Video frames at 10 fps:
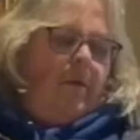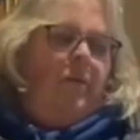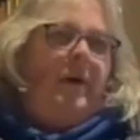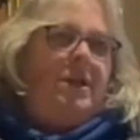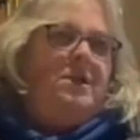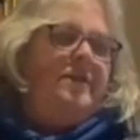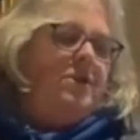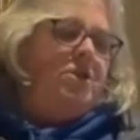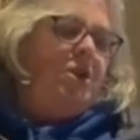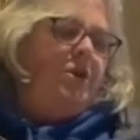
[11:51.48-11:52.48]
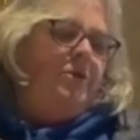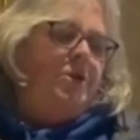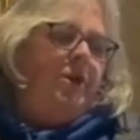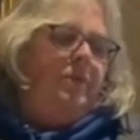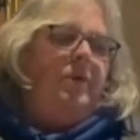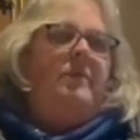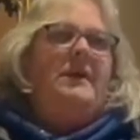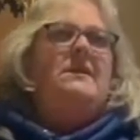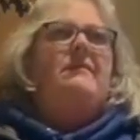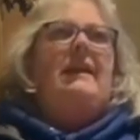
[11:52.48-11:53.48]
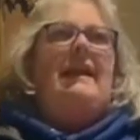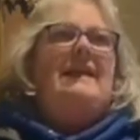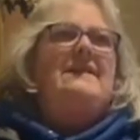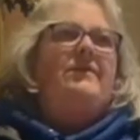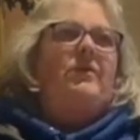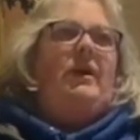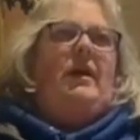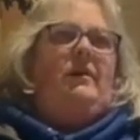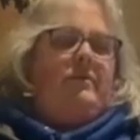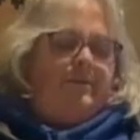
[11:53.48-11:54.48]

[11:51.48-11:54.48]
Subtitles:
"Which of the two do you want me to release for you?"